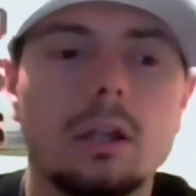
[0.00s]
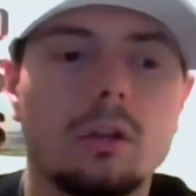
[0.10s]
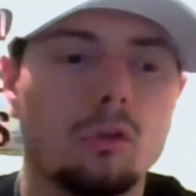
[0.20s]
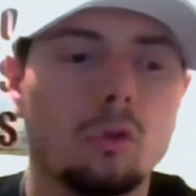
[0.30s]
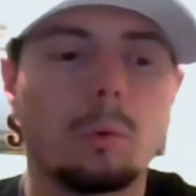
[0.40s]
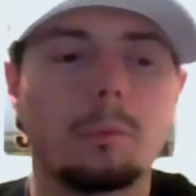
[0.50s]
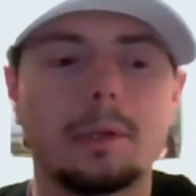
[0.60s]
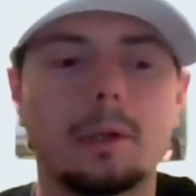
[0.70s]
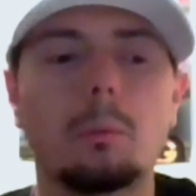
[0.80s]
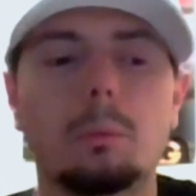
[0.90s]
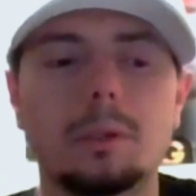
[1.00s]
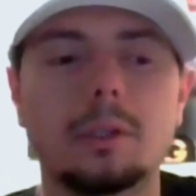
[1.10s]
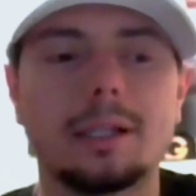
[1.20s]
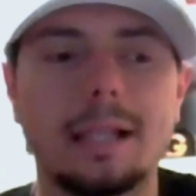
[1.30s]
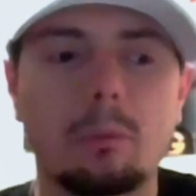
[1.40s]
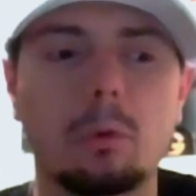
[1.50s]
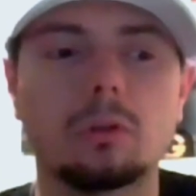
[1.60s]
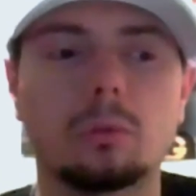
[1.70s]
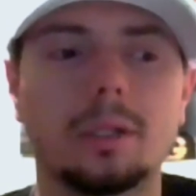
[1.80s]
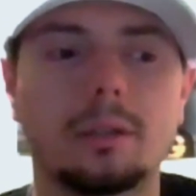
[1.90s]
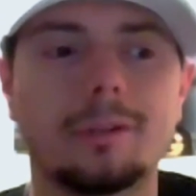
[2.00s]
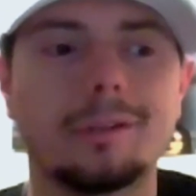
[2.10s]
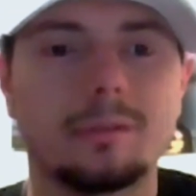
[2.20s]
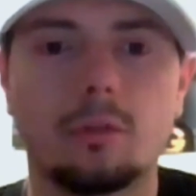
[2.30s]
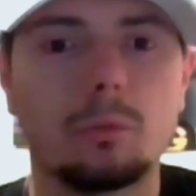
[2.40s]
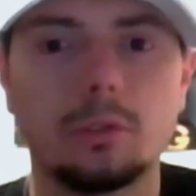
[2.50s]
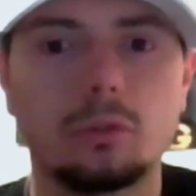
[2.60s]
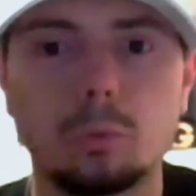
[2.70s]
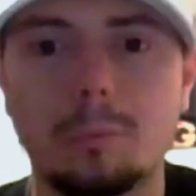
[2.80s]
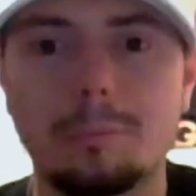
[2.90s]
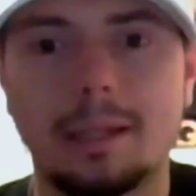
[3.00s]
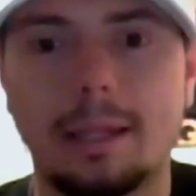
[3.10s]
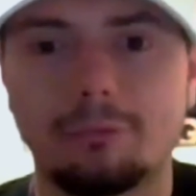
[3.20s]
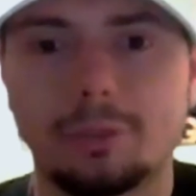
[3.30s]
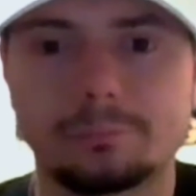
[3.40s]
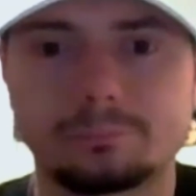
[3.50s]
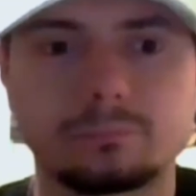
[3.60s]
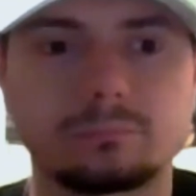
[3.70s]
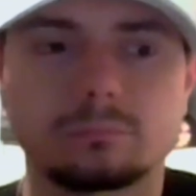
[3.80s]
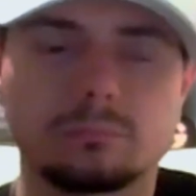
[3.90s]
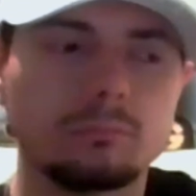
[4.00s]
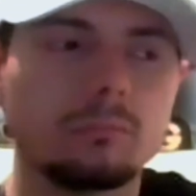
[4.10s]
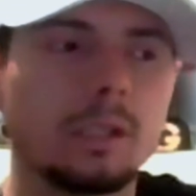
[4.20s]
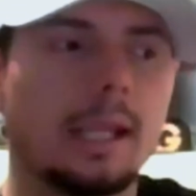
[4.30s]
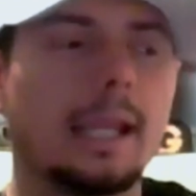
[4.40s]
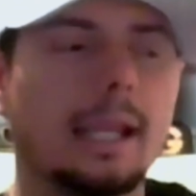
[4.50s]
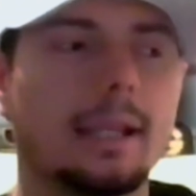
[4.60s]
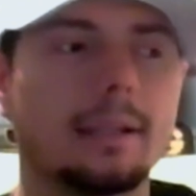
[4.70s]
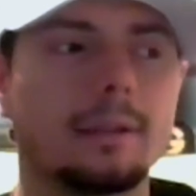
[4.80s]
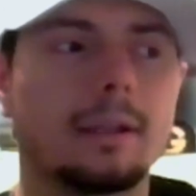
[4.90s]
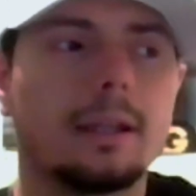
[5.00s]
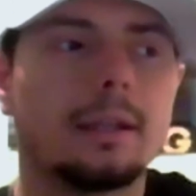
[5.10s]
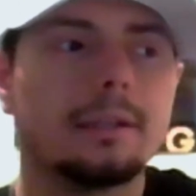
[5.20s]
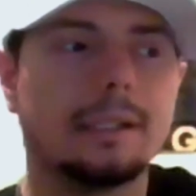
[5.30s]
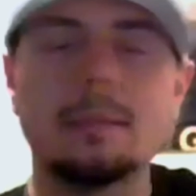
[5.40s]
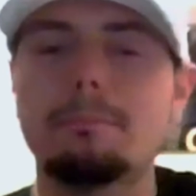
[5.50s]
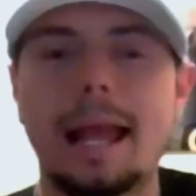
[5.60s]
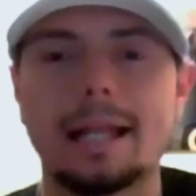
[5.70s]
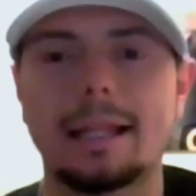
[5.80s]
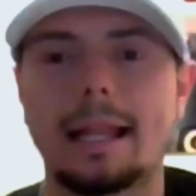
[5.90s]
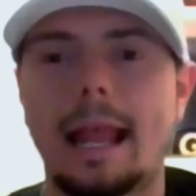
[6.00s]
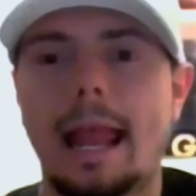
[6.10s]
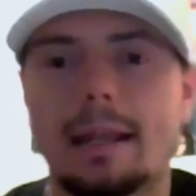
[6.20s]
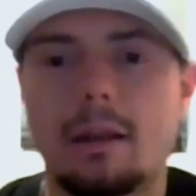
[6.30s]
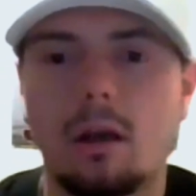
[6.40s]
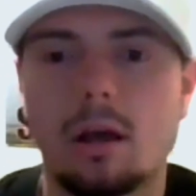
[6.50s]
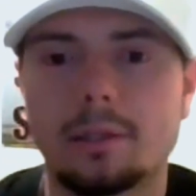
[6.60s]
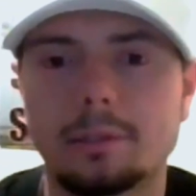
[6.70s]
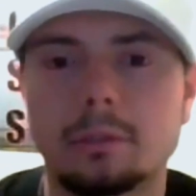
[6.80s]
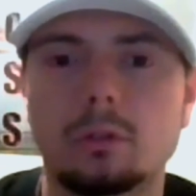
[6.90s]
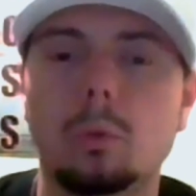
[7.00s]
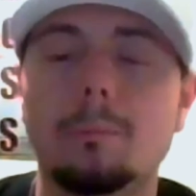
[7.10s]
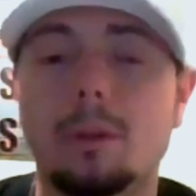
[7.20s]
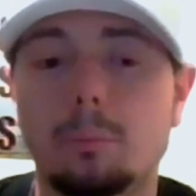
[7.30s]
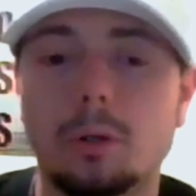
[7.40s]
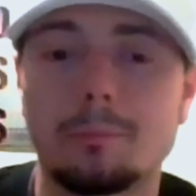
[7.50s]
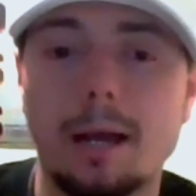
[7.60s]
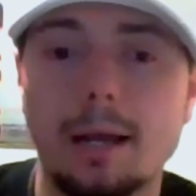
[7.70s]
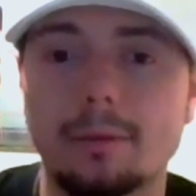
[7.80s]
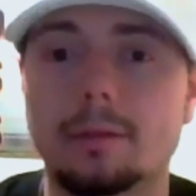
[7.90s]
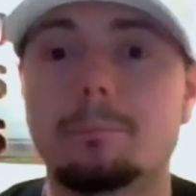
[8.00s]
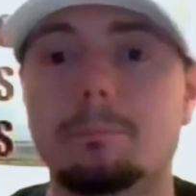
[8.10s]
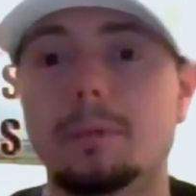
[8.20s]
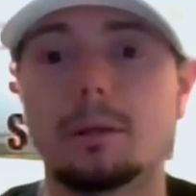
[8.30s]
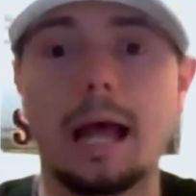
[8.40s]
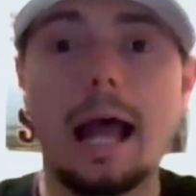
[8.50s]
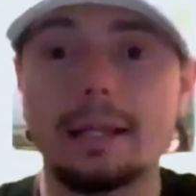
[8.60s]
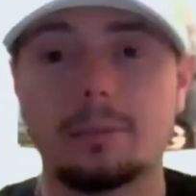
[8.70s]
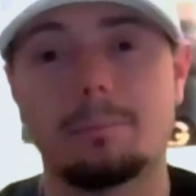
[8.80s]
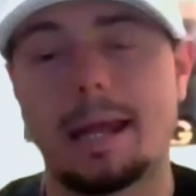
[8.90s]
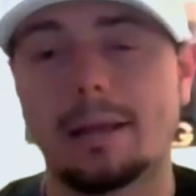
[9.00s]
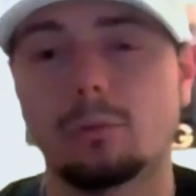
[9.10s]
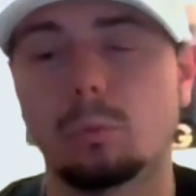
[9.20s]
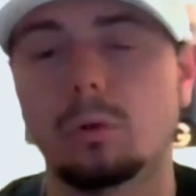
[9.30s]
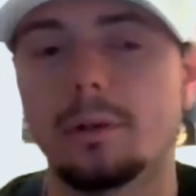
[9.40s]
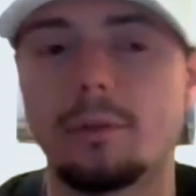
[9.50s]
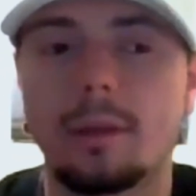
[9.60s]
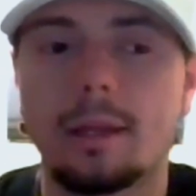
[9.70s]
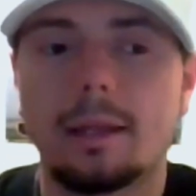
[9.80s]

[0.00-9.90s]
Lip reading: So when we look at that welterweight division, there's only two women left. And the impact that it had on the women's sport of boxing, the high impact was